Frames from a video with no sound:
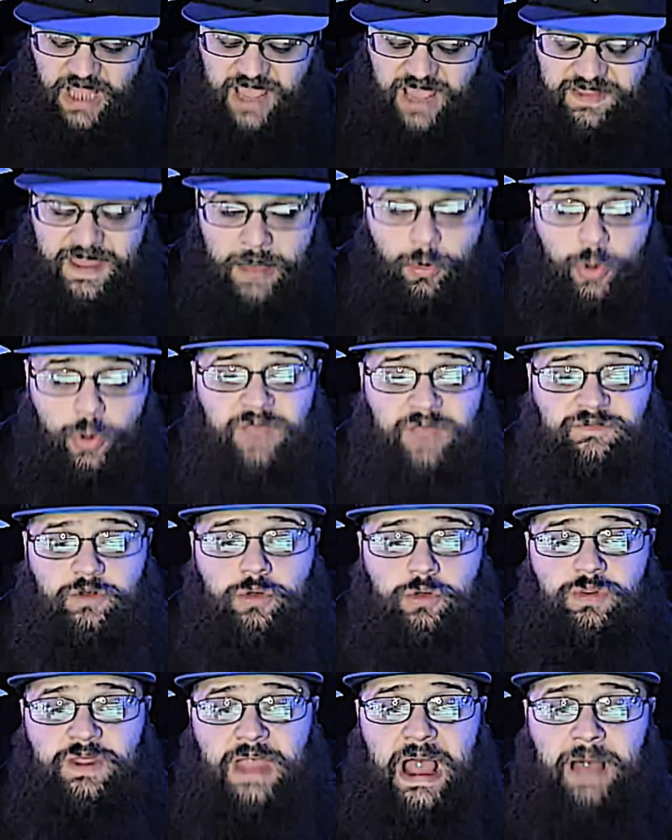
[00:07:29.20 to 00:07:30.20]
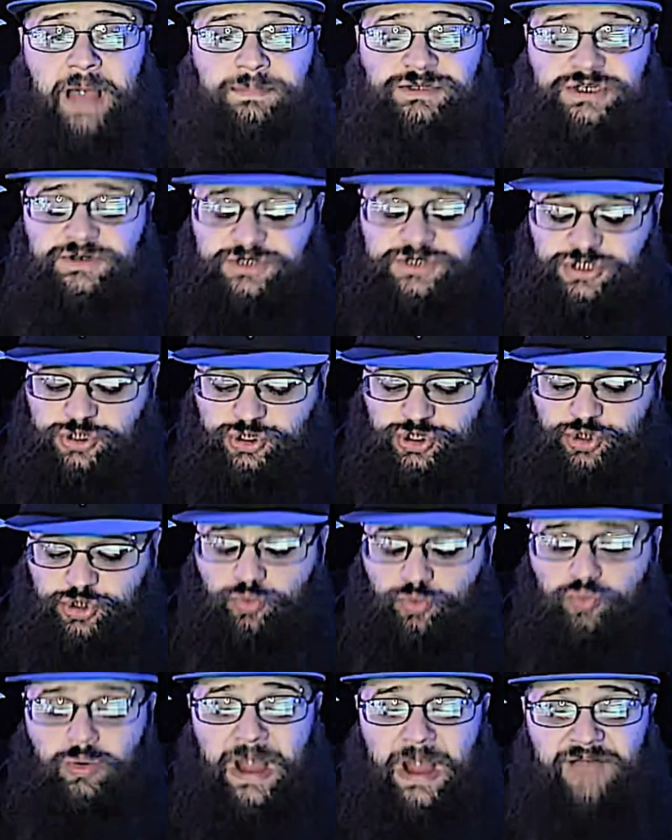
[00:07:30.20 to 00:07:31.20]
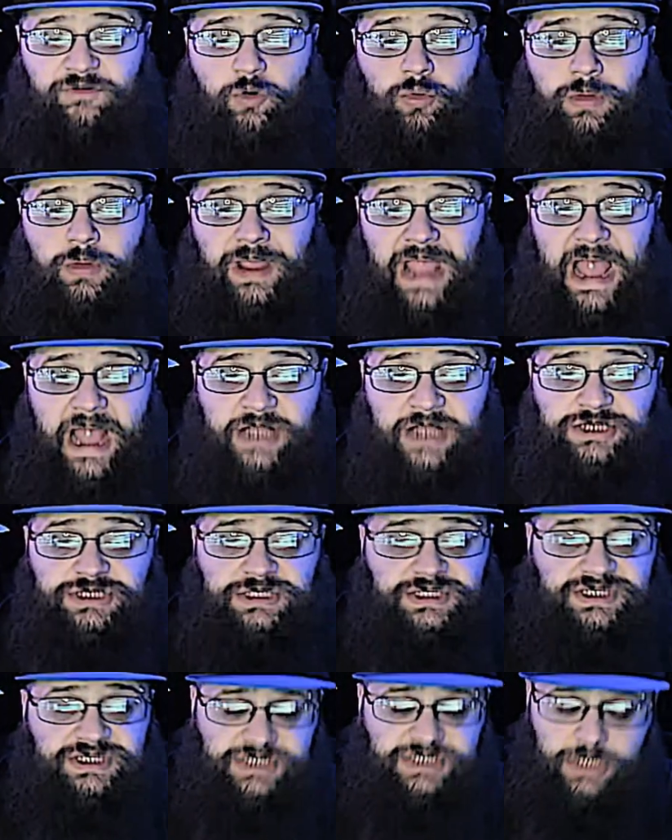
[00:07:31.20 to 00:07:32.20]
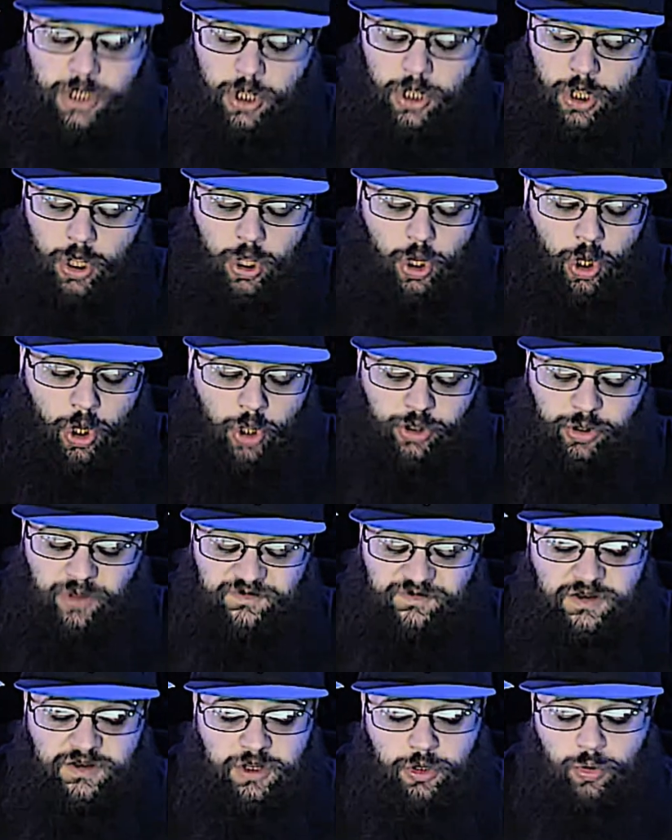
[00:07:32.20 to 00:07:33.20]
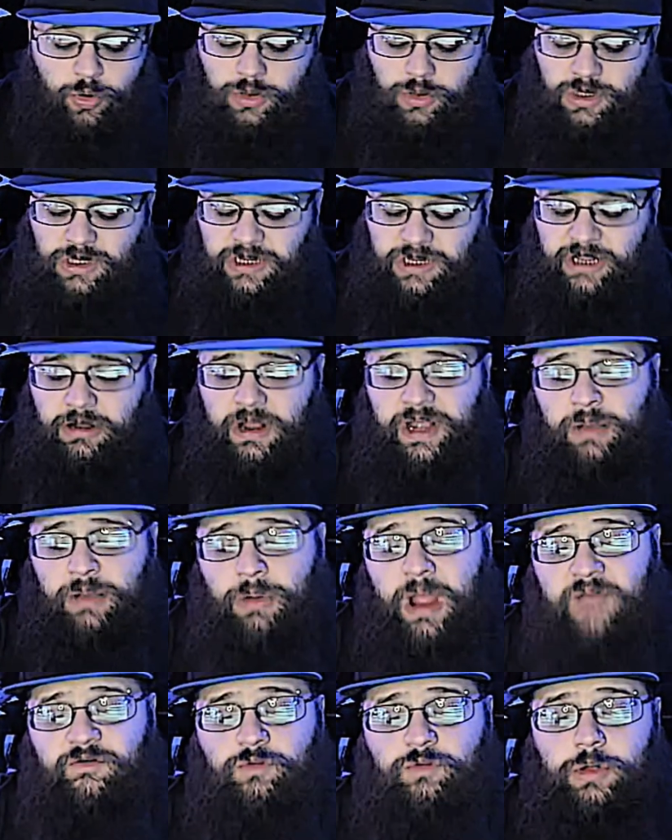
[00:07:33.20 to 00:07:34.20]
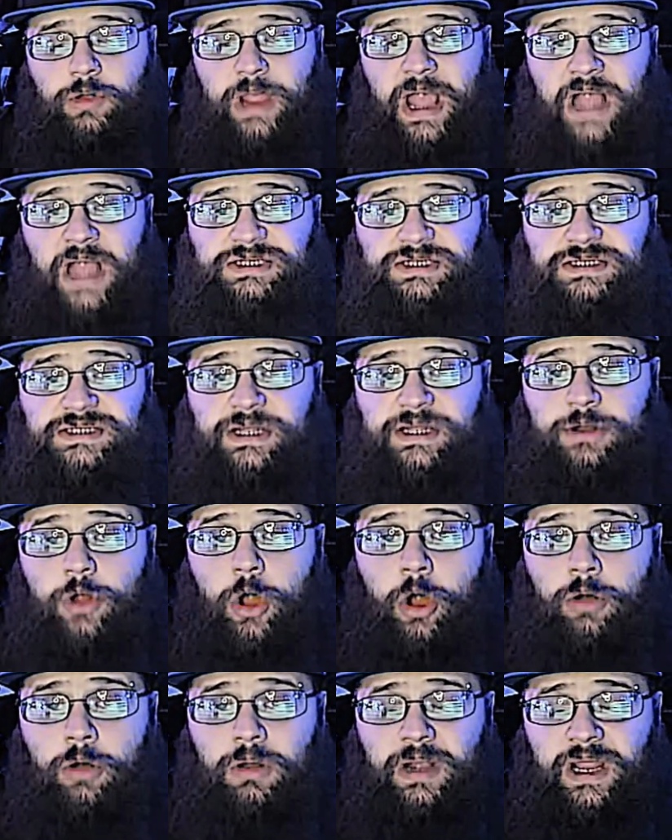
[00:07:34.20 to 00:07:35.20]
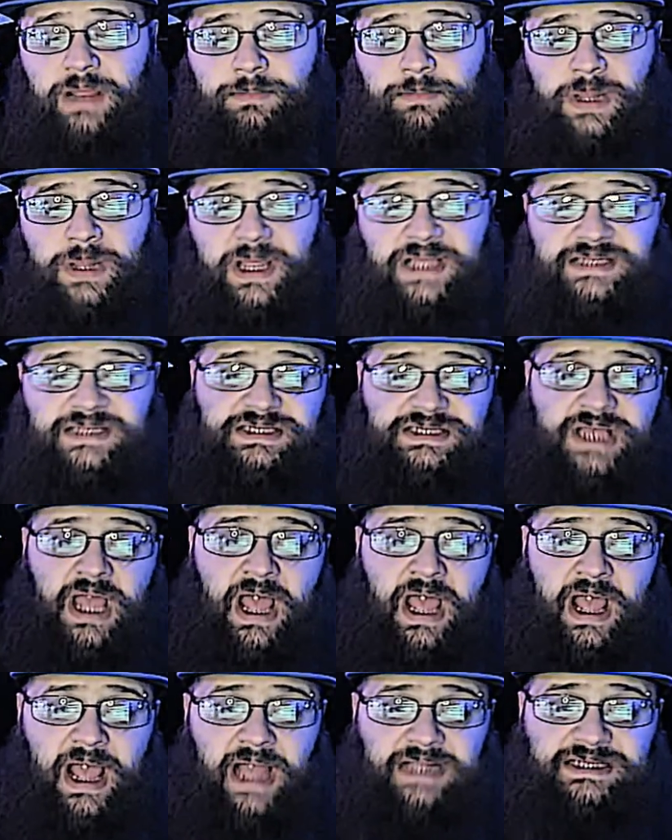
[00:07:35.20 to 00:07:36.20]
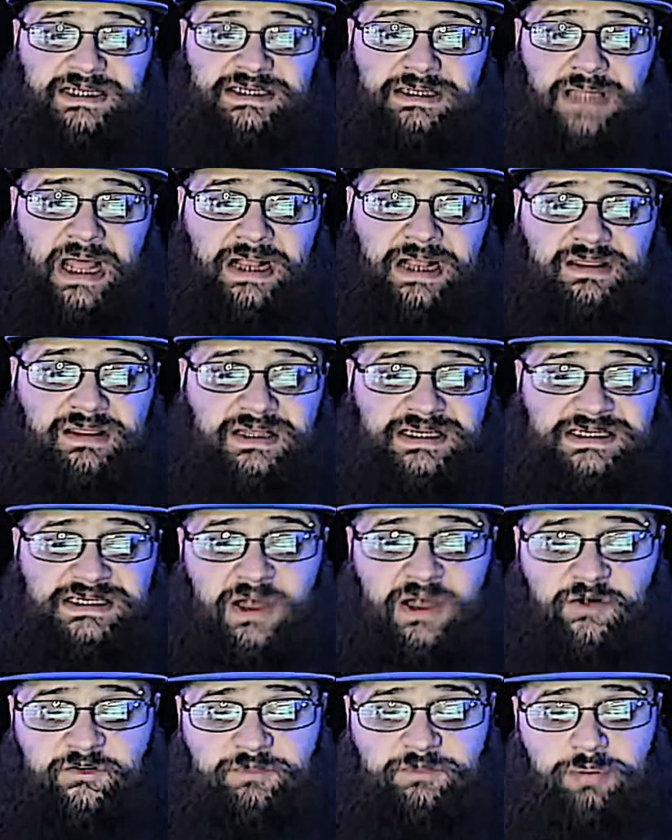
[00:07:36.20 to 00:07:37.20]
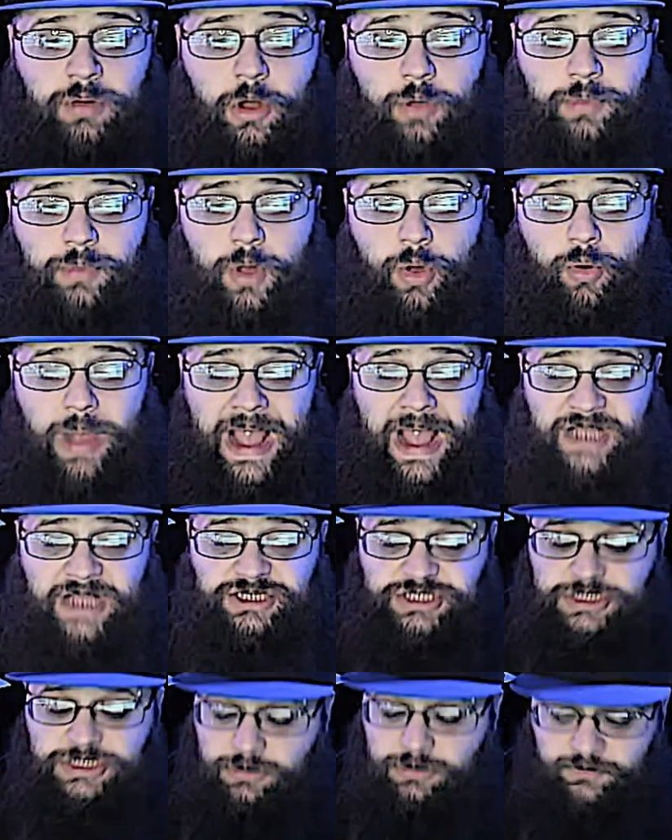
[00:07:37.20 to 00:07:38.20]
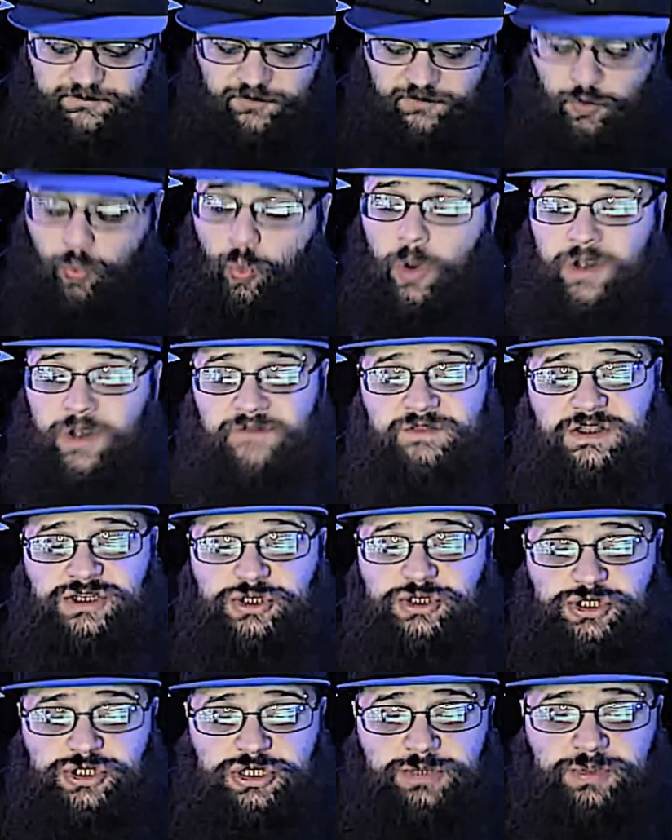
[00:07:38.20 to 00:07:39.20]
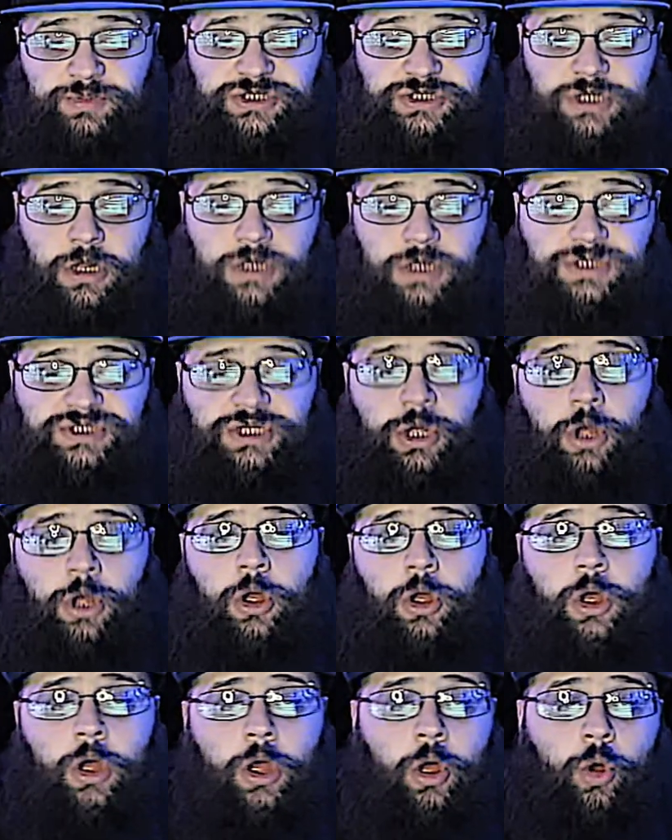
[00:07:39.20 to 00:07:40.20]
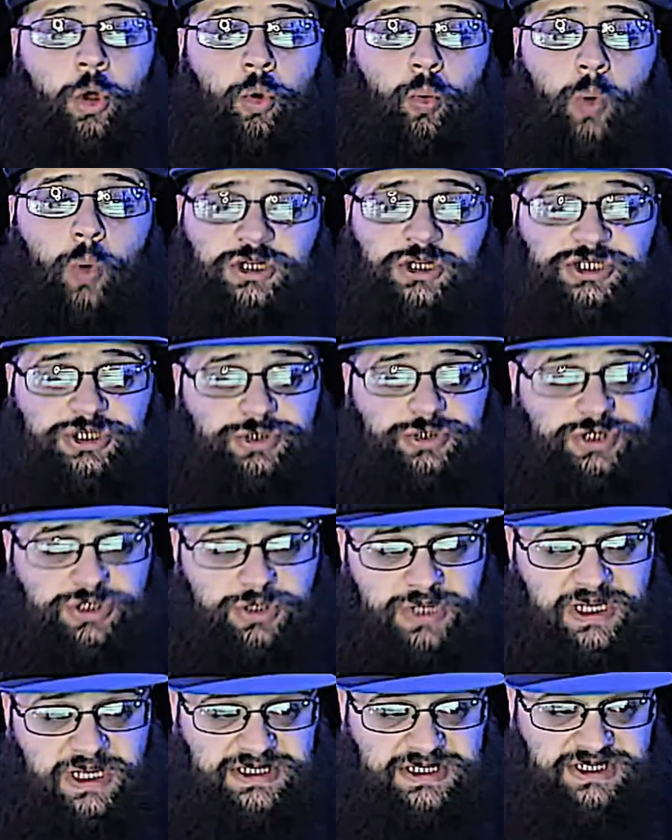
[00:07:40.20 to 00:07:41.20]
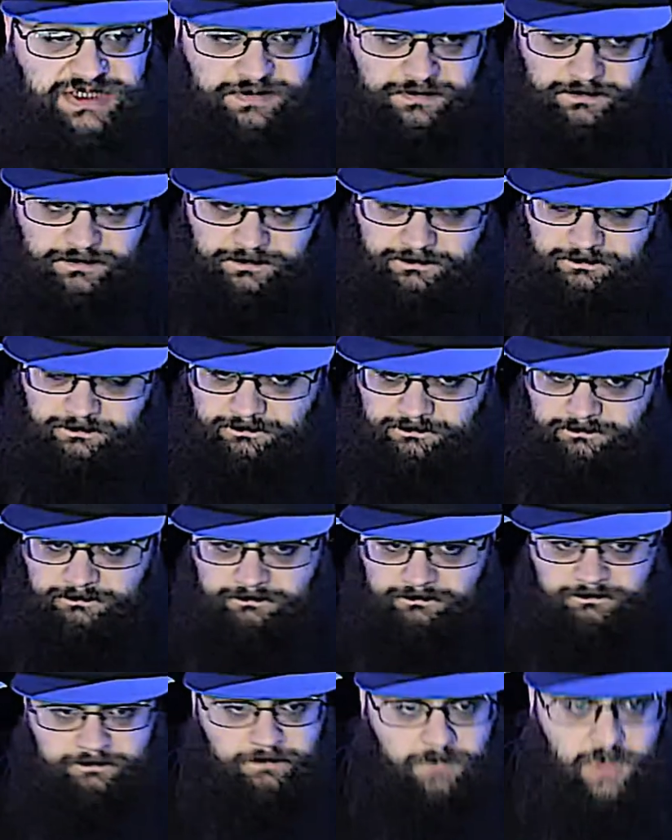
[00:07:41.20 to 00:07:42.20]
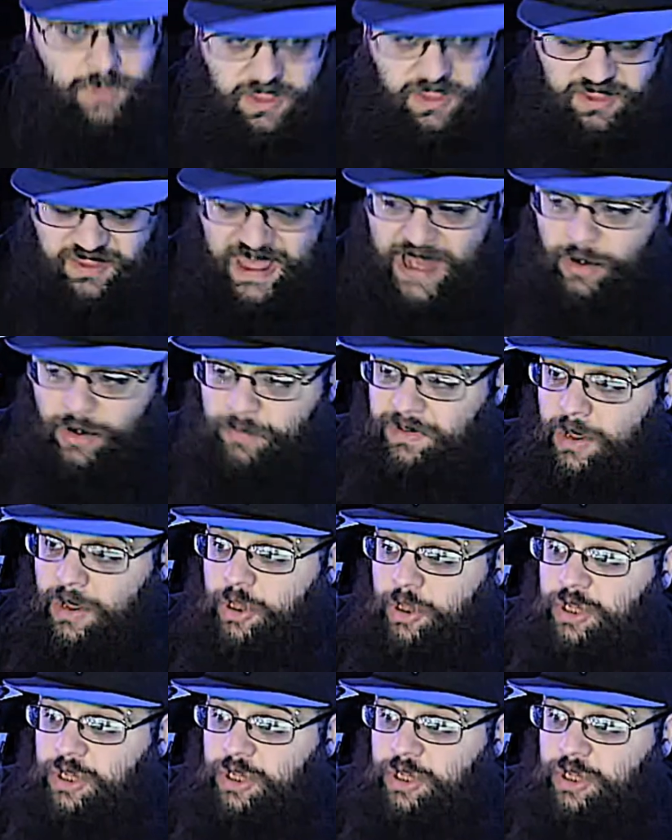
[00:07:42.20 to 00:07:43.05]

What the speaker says: and that will give you the option to do rivalry actions. All you have to do, clear any rivalry actions that are already in place and select the self-promo action for one of the 2 superstars. Once you do this, that'll be all you